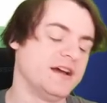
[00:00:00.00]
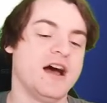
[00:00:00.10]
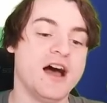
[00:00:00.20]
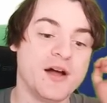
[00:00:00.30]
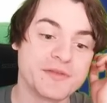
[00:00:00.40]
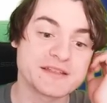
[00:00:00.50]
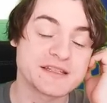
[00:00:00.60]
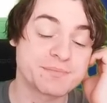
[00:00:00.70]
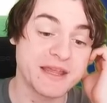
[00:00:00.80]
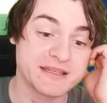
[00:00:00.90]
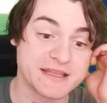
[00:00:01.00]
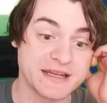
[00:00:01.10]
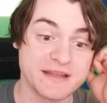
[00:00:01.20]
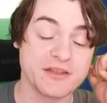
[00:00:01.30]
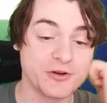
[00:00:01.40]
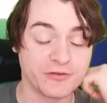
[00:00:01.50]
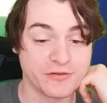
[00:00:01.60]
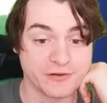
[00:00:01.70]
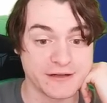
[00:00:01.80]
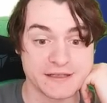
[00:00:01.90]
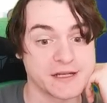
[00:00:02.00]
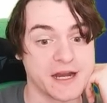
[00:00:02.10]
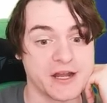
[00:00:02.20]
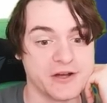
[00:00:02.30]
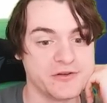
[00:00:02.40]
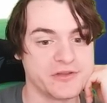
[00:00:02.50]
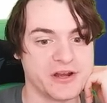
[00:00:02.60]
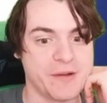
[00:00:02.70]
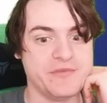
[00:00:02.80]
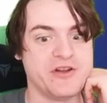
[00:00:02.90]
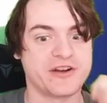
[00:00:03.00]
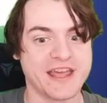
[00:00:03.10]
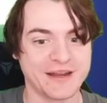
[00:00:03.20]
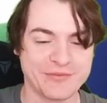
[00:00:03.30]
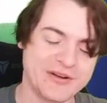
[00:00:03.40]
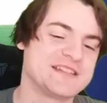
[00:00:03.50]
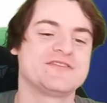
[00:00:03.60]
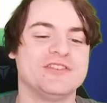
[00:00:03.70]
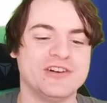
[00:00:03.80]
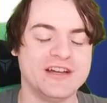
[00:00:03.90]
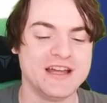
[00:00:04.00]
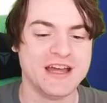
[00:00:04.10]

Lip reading: There's a big city in the north of Greece that I know that I'm not getting points for.